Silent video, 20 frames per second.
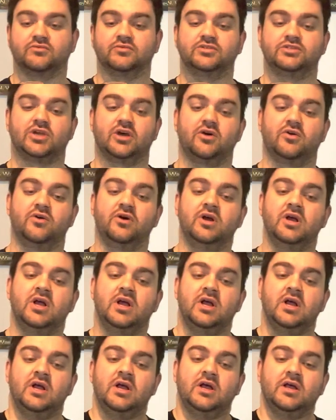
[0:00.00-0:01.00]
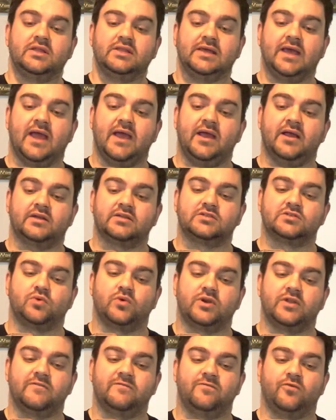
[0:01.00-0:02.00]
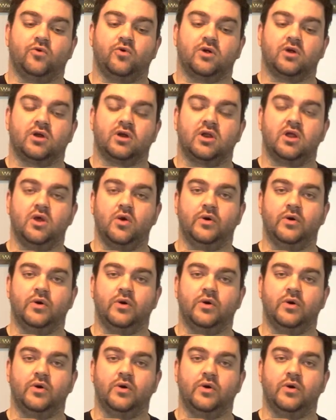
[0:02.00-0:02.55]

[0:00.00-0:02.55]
So, the AX24,